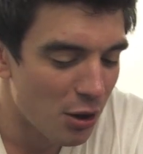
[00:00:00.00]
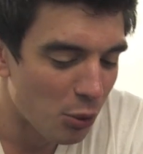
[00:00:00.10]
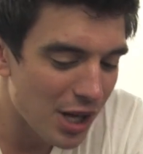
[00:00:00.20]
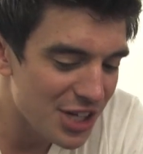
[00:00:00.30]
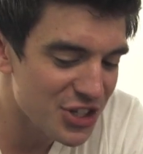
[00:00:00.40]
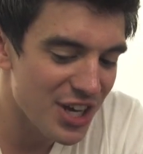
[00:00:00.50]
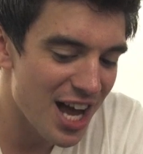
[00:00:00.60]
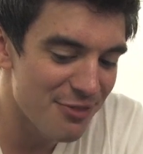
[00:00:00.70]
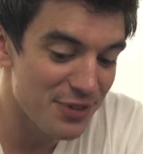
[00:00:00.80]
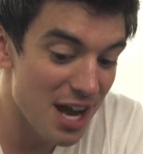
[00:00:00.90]
Well, actually,
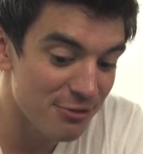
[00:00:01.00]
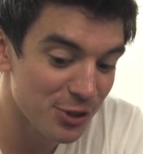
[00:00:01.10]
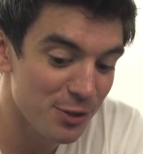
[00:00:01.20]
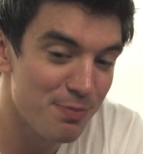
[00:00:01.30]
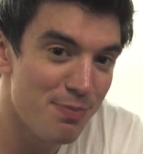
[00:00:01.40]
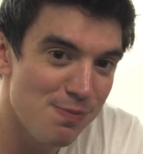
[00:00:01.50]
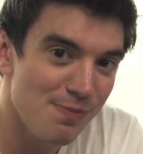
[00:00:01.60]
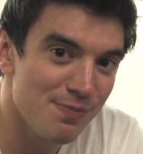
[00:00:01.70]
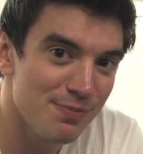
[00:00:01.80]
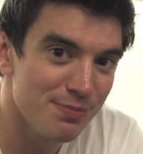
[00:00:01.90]
I've never
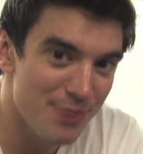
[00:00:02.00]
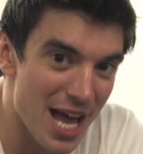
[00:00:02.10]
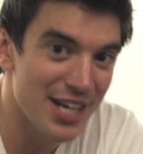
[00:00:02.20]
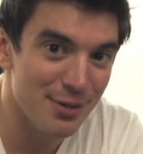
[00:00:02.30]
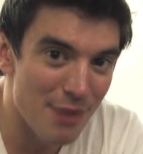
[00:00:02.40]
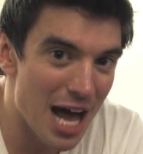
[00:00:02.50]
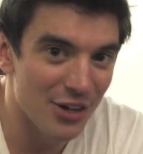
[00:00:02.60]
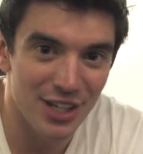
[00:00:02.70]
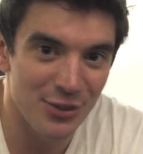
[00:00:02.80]
been a model.